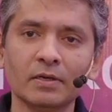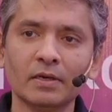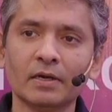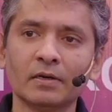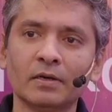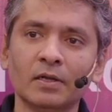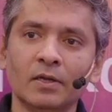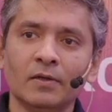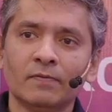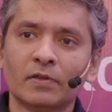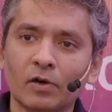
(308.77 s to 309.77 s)
And
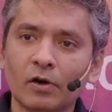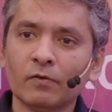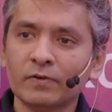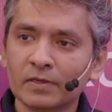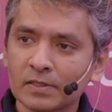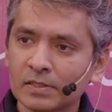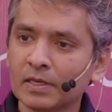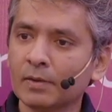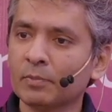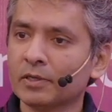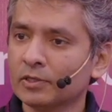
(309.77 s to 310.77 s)
there are a lot of interesting
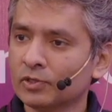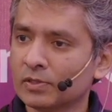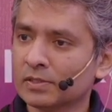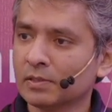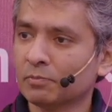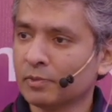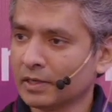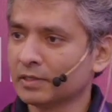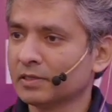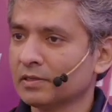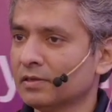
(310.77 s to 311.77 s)
applications and
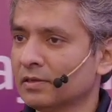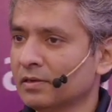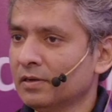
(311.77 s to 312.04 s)
practical